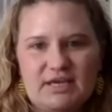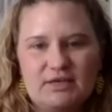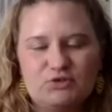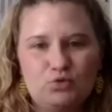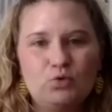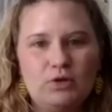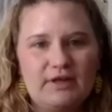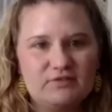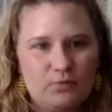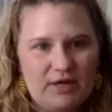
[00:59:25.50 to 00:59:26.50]
tool as
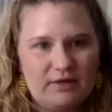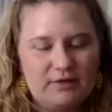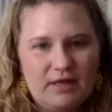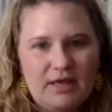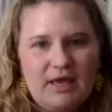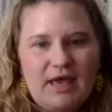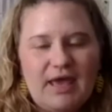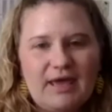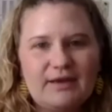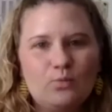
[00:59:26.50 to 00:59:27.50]
well.
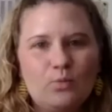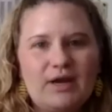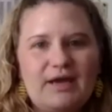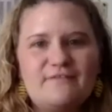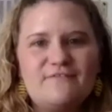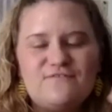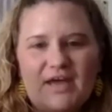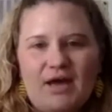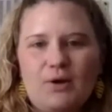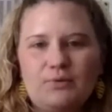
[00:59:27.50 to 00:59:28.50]
And what I have
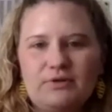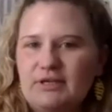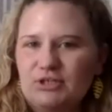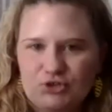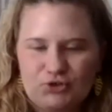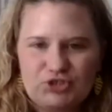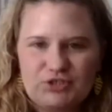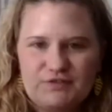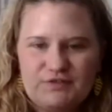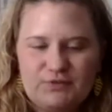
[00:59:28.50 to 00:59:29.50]
found in
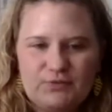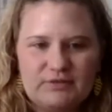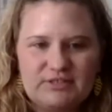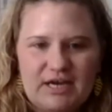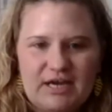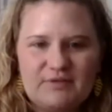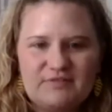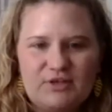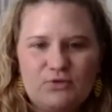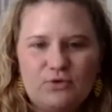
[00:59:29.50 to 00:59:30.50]
churches throughout time is
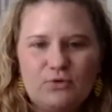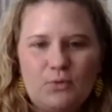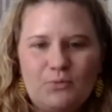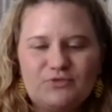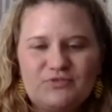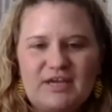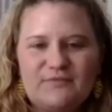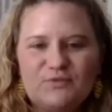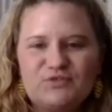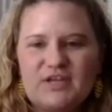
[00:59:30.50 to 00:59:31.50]
that you can almost
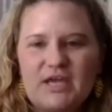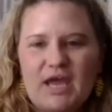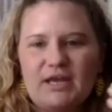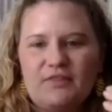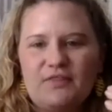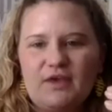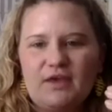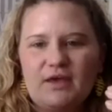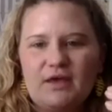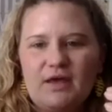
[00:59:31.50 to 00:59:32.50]
never say
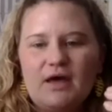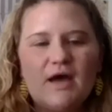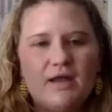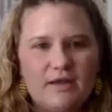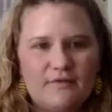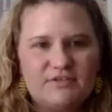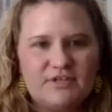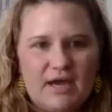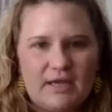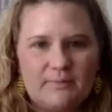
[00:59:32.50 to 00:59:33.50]
anything enough
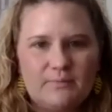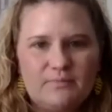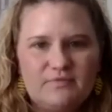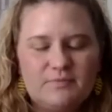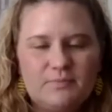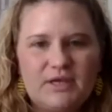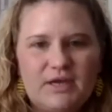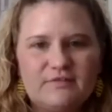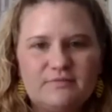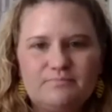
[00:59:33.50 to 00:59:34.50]
times,
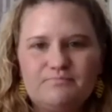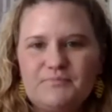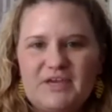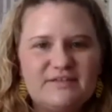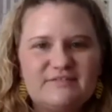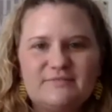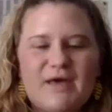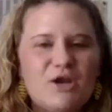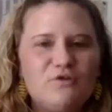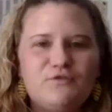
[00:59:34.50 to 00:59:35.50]
because it doesn't
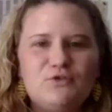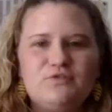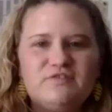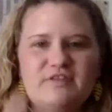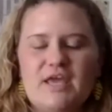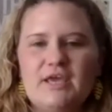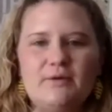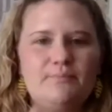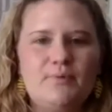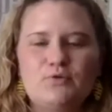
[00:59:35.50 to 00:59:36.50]
matter if you say it,
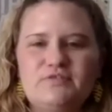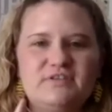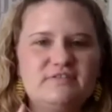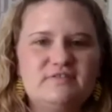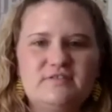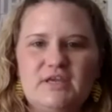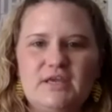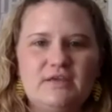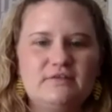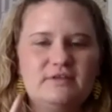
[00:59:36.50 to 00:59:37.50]
post it, sing
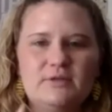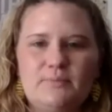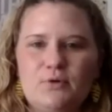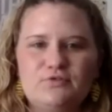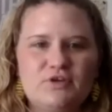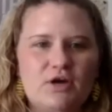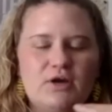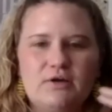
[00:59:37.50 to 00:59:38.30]
it, send a postcard,